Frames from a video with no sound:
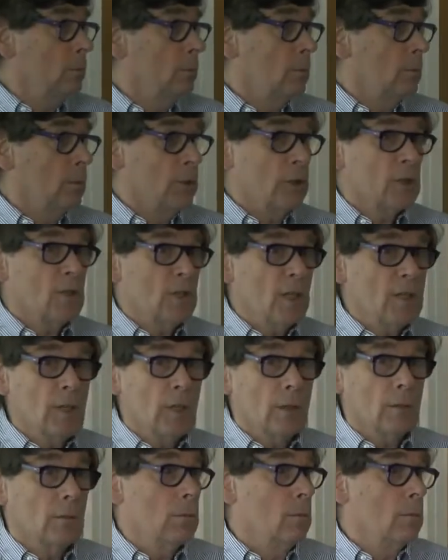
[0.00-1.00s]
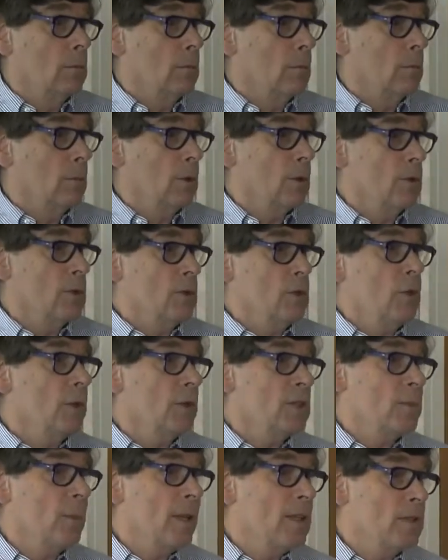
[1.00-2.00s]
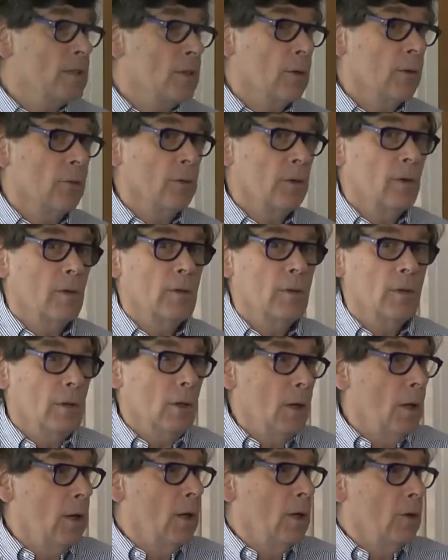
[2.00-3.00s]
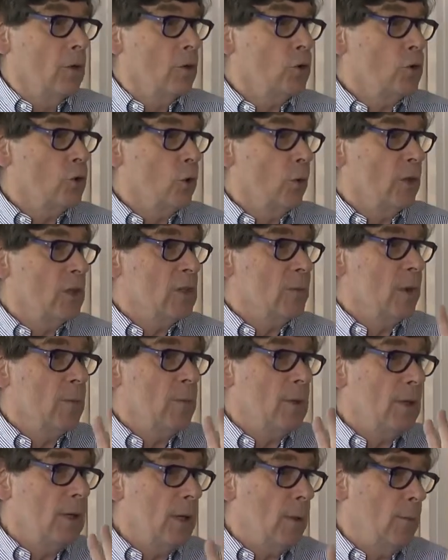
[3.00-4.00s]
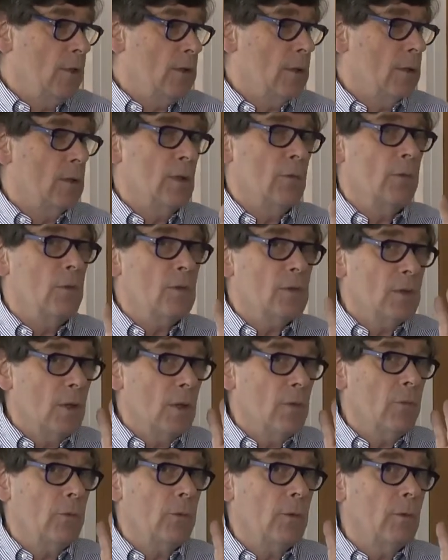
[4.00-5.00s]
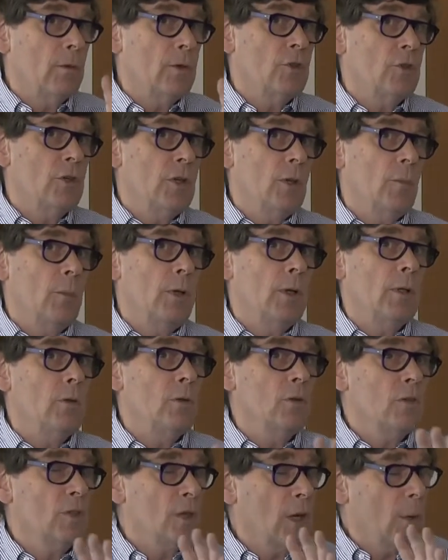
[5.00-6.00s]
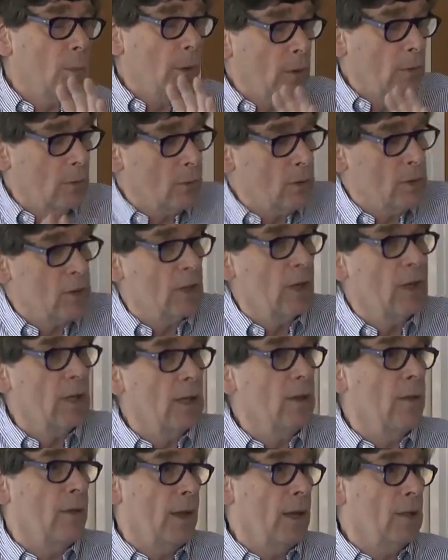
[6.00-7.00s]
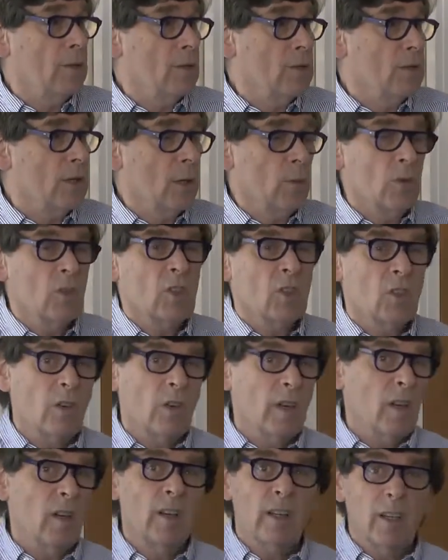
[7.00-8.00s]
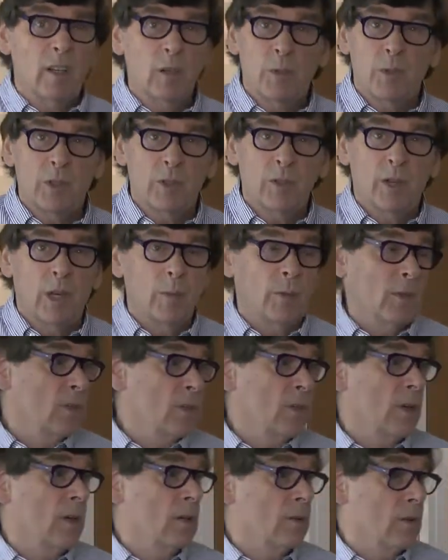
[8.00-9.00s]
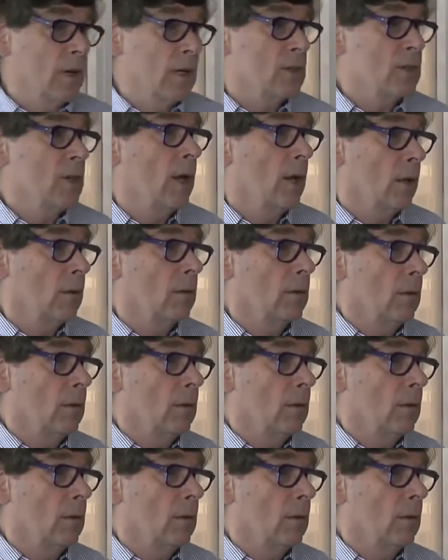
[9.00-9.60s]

It just says it because it's too expensive. You know, you, your choice may be limited. And if you if you're a GP and you step outside that and say, well, sod it, I'm going to prescribe Concerta XL,